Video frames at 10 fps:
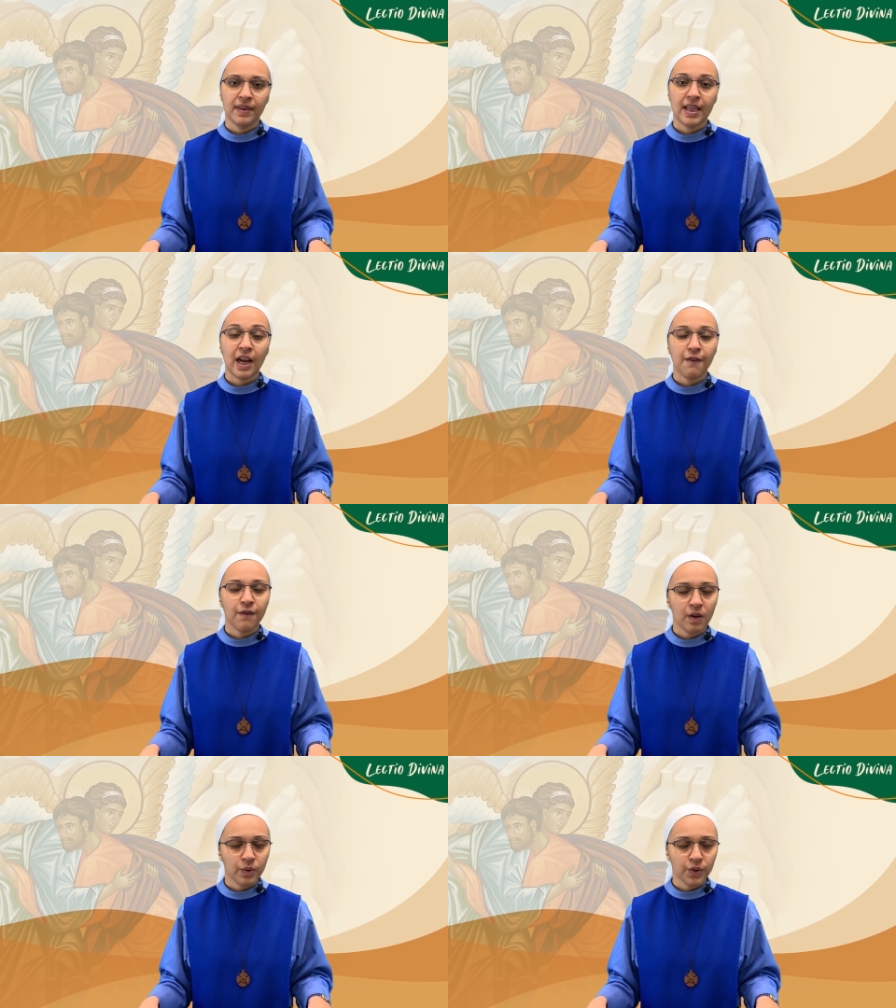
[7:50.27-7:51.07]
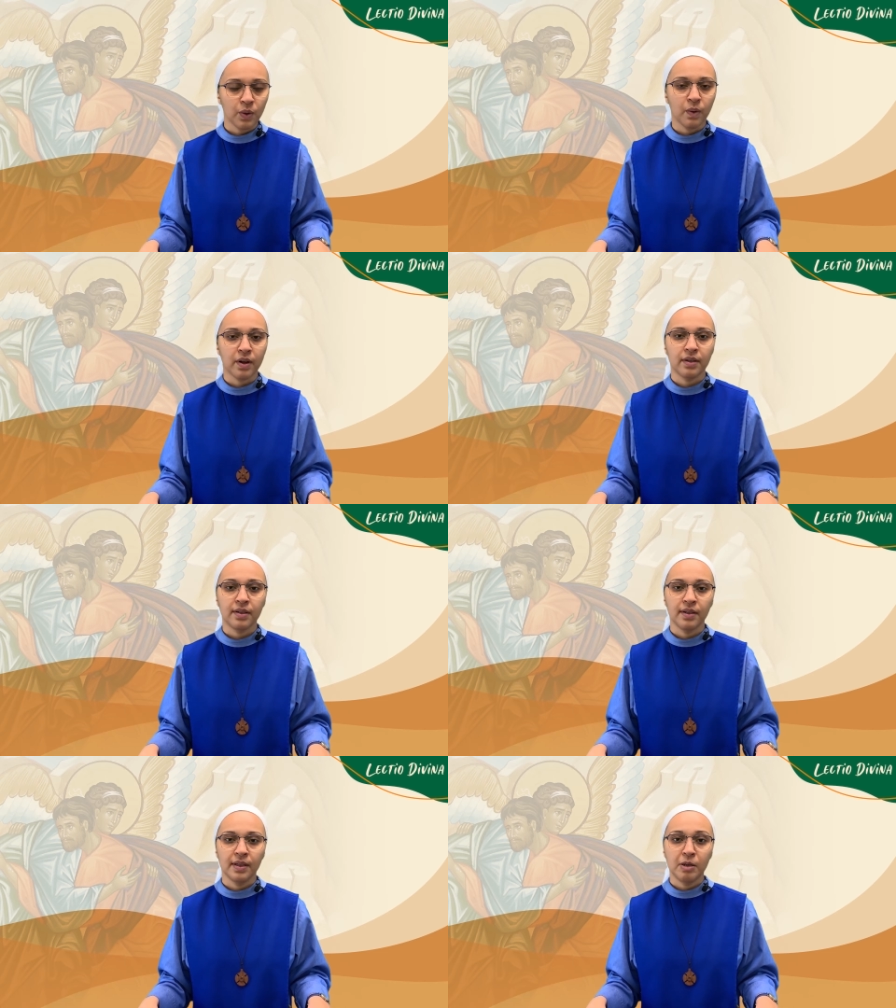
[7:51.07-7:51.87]
that I fall short,
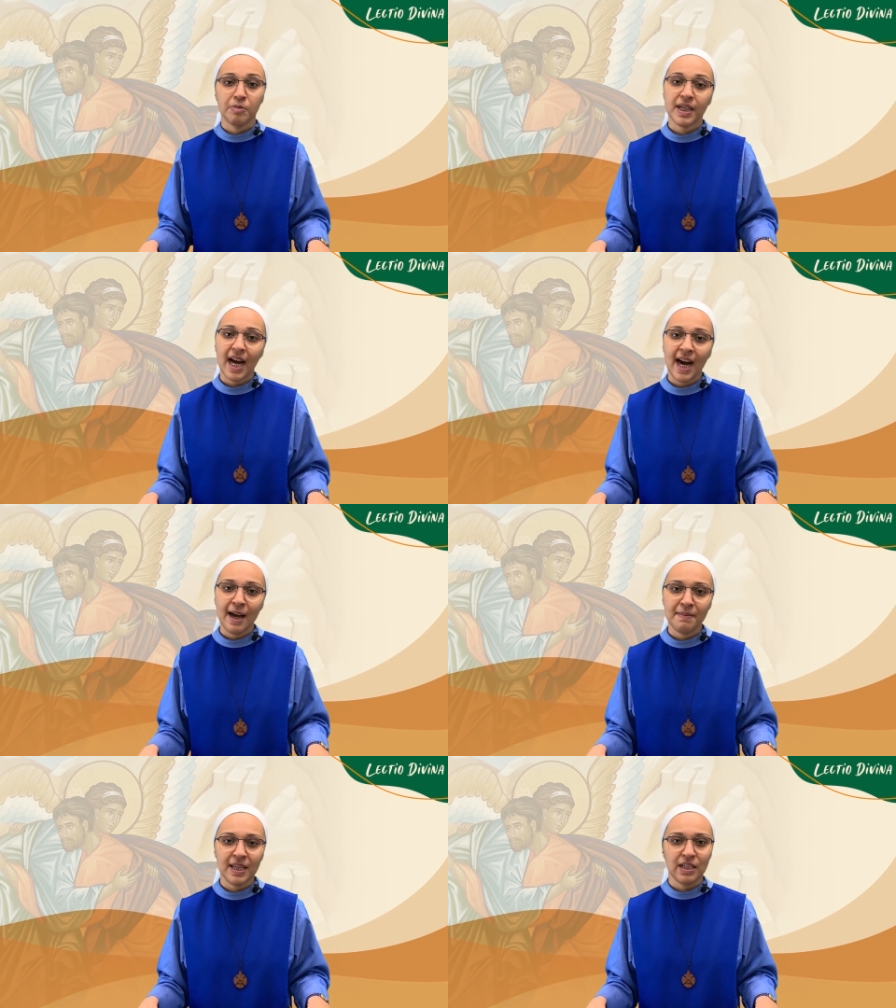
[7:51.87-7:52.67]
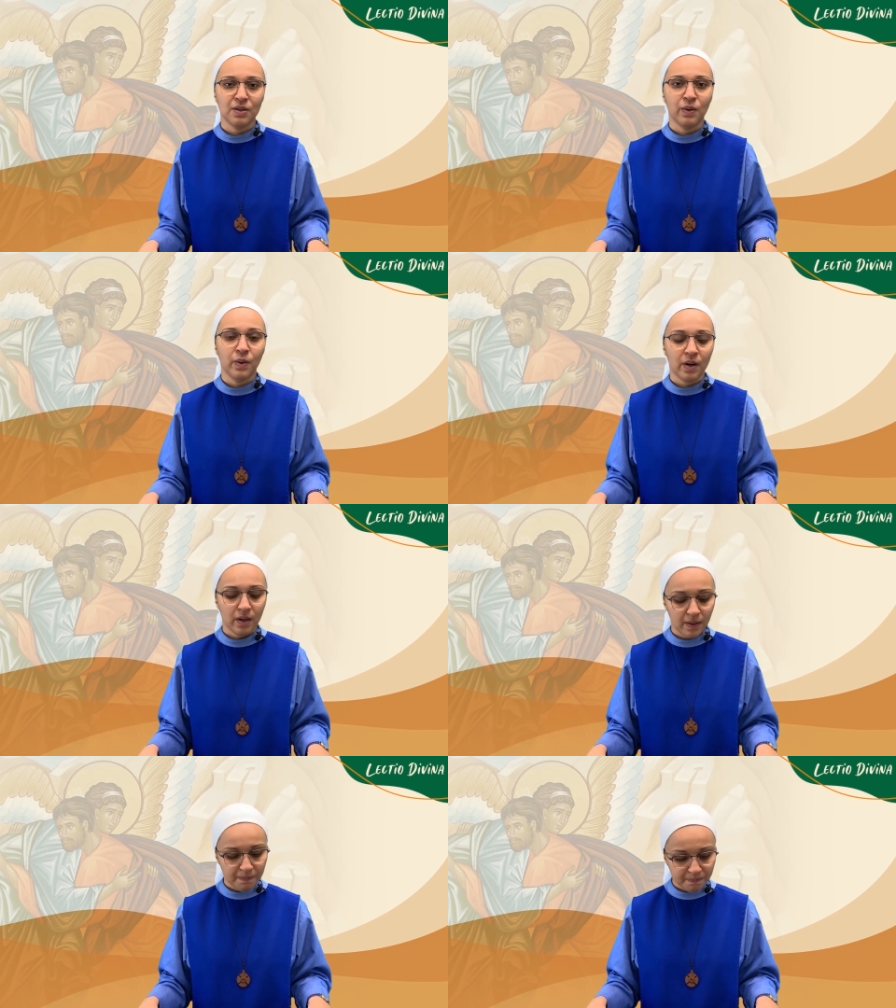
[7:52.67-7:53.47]
but I'm here, Lord.